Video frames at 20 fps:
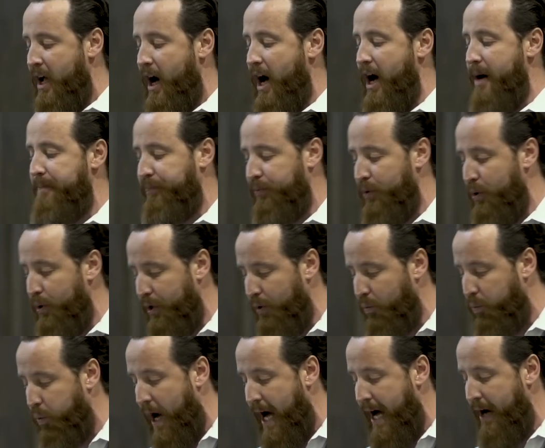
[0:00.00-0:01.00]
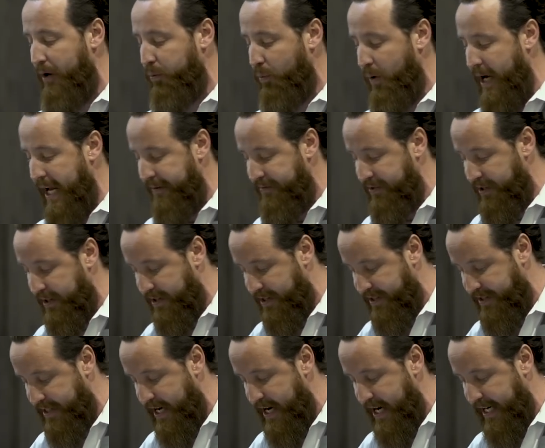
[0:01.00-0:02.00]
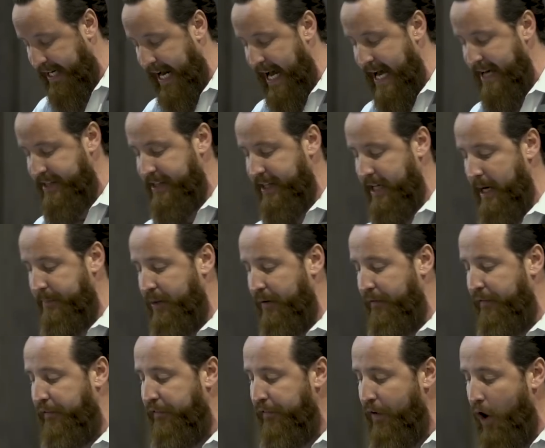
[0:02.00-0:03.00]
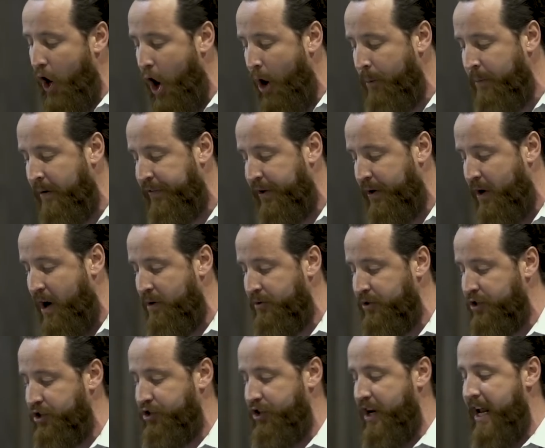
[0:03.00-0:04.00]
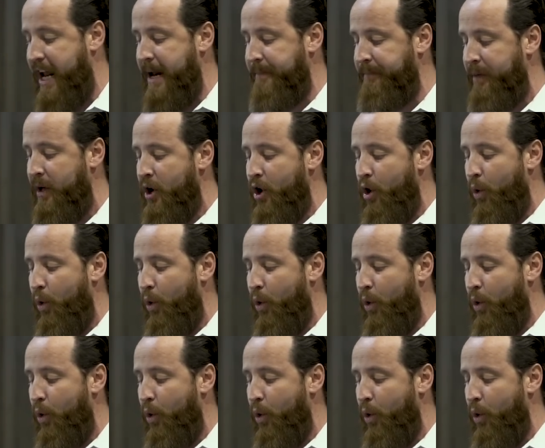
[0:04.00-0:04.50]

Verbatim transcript: uprooted, wild waves of the sea, casting up the foam of their own shame,